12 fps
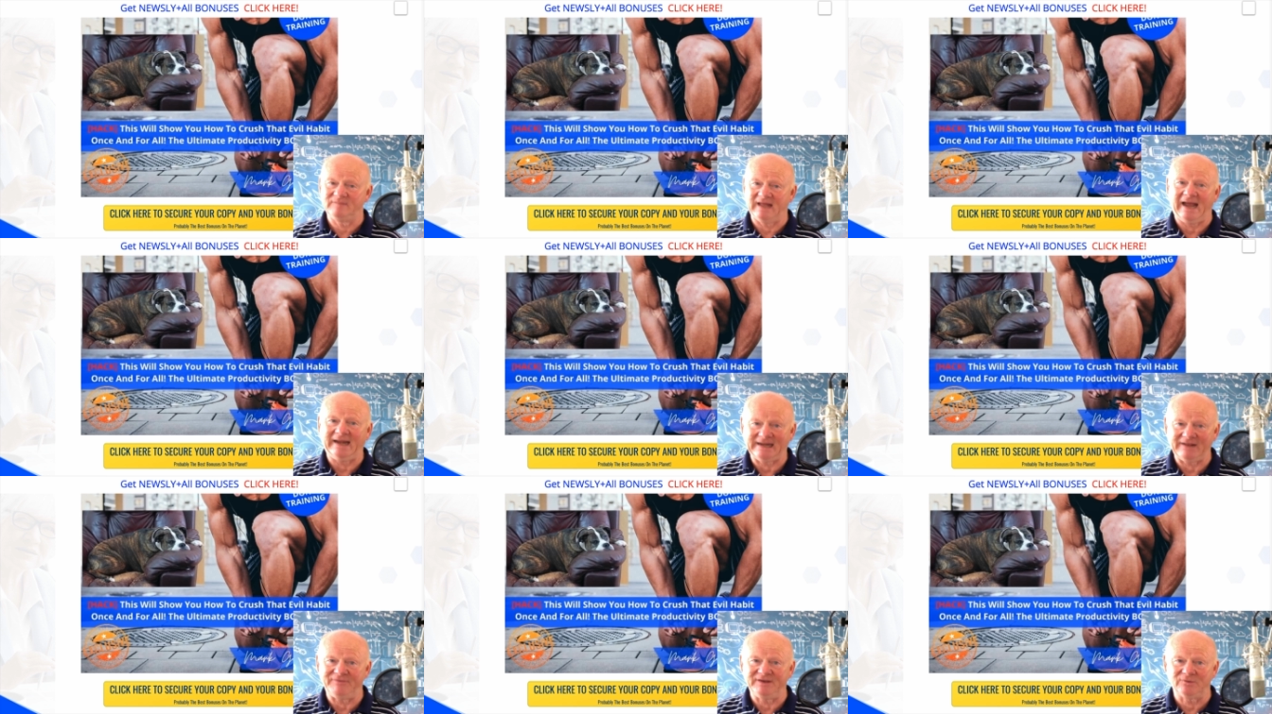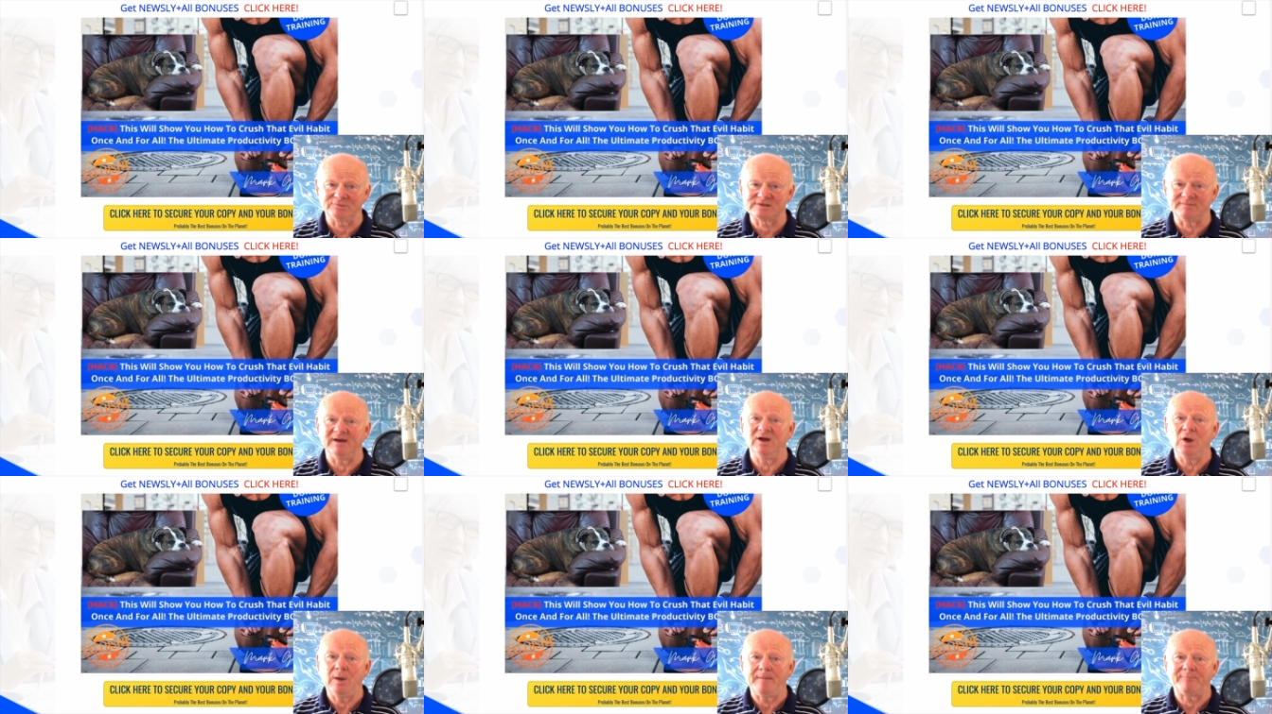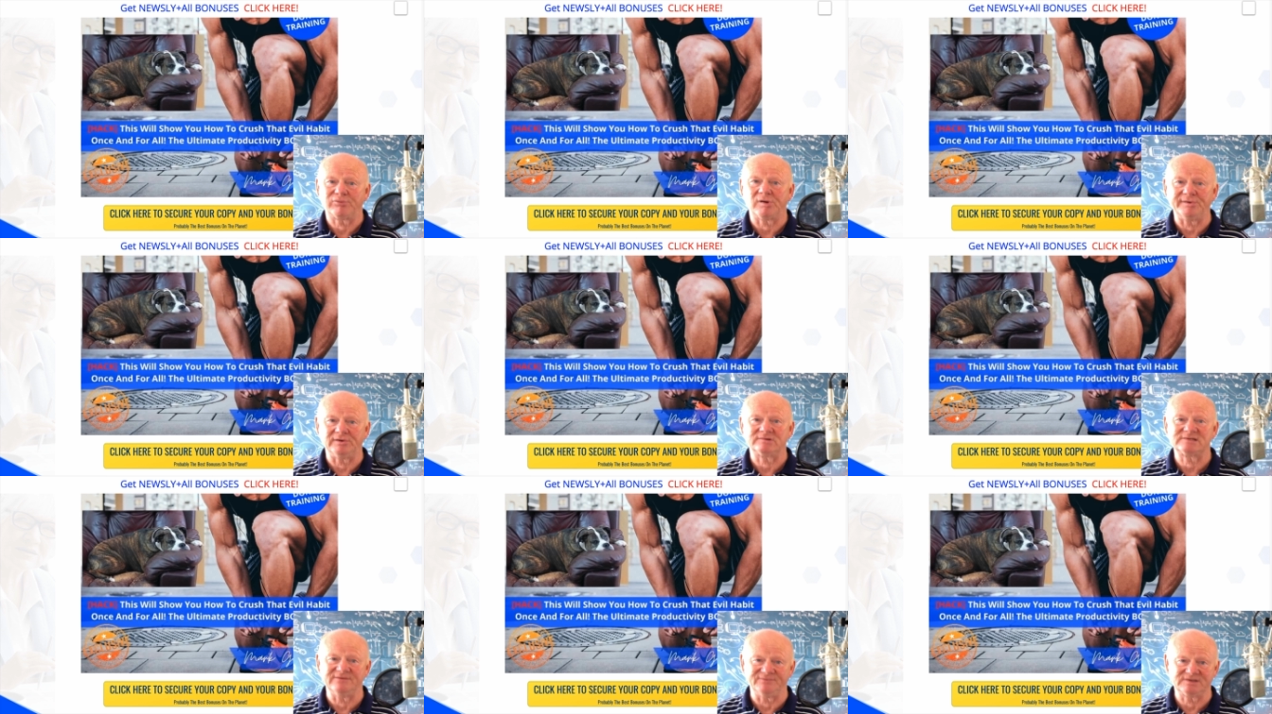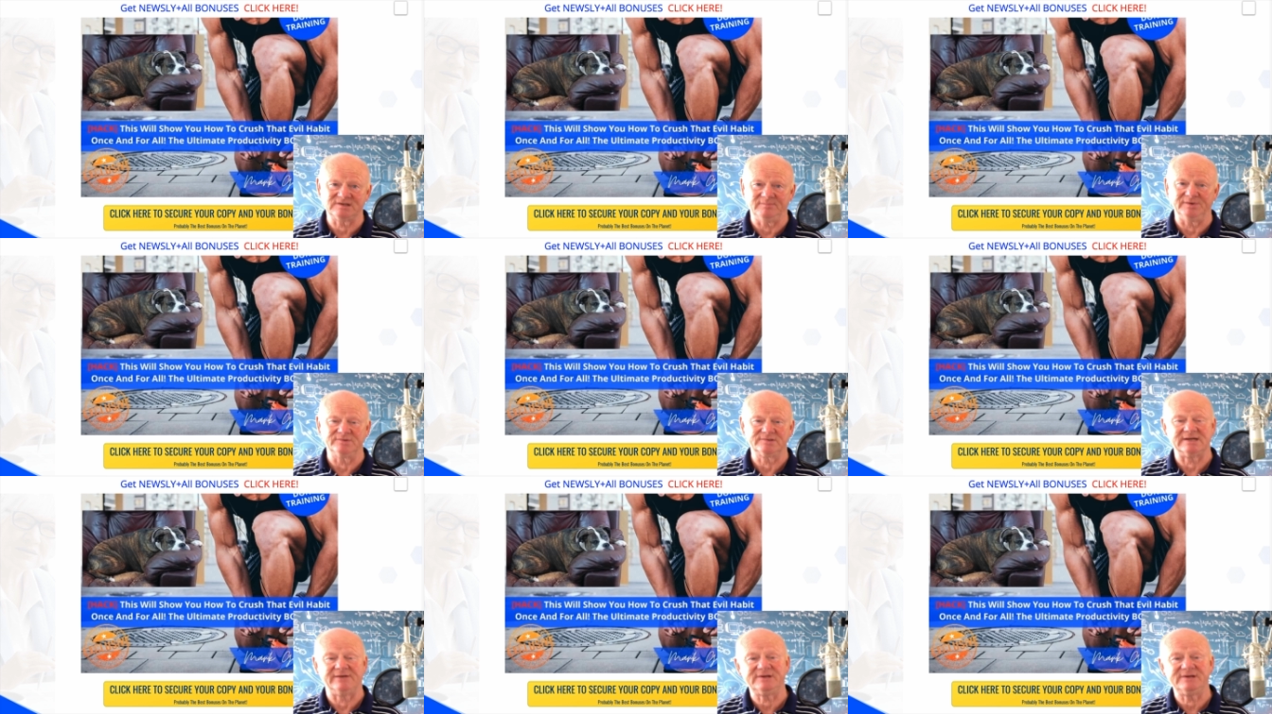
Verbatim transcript: and get the ultimate productivity booster.